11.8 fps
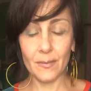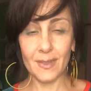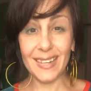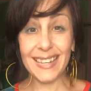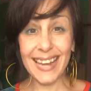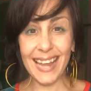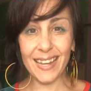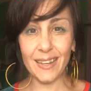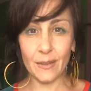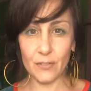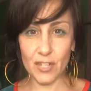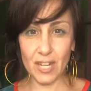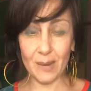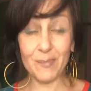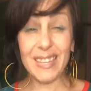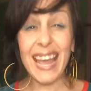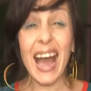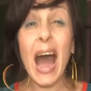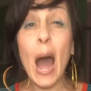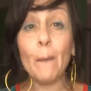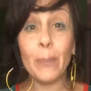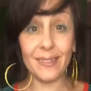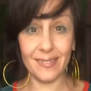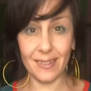the negative shape, the
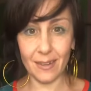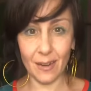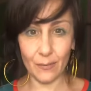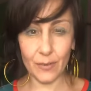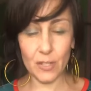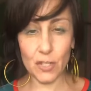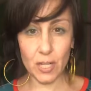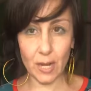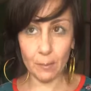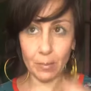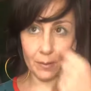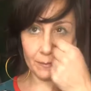opposite of the shape.